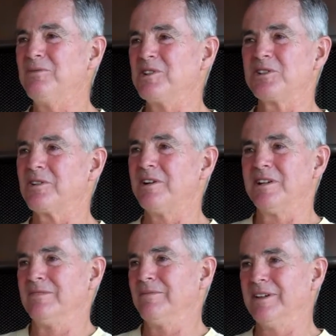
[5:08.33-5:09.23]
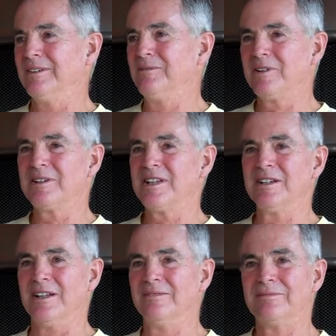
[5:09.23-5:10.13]
which is great. You know, what a
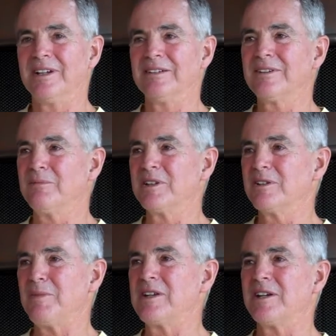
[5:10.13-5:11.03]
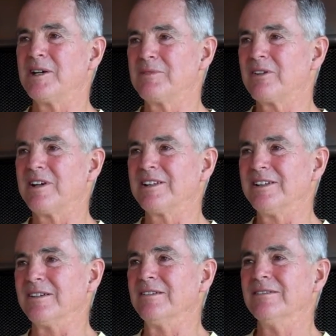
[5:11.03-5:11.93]
deal. You know, come and spend time in Grand
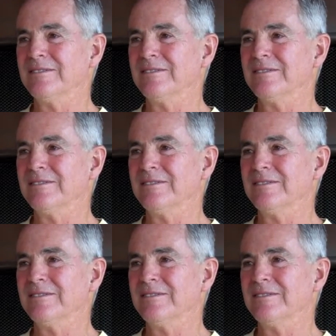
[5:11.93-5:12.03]
Lake.